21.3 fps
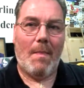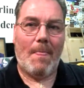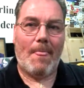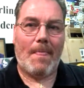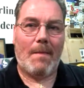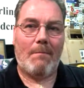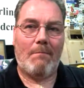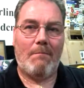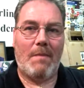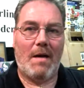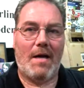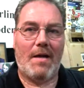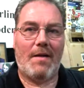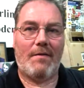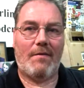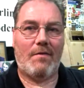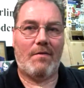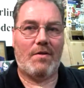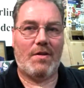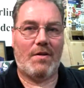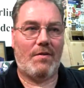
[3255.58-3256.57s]
but
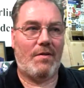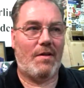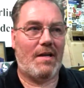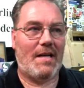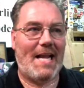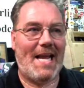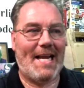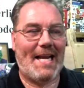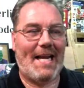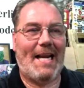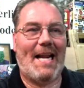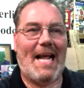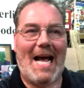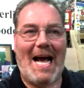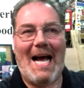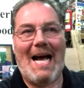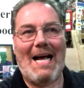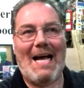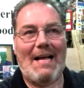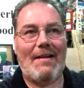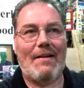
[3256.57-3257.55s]
to the naked
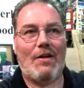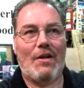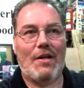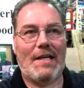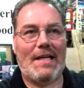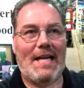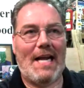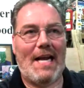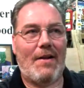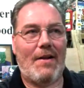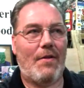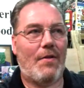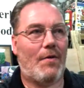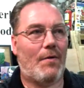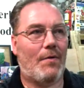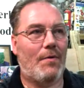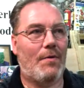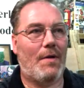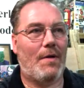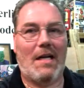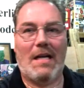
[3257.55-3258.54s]
eye, looking at it through
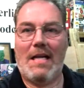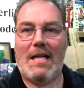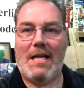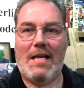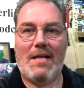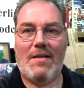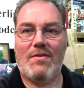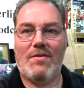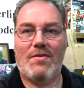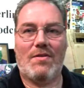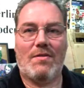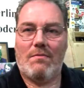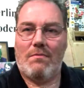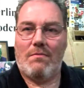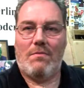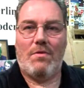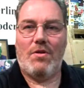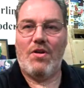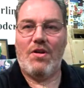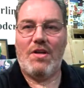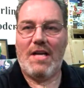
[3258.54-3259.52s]
a lens,
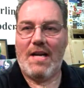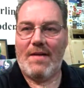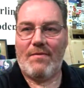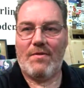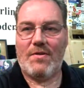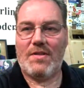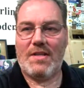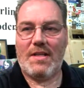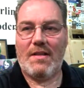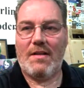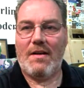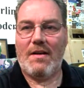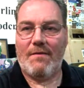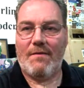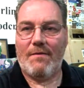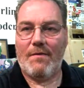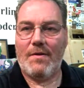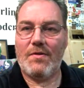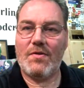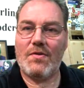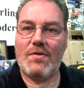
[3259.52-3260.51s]
you'd never see the
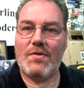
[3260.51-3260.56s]
difference.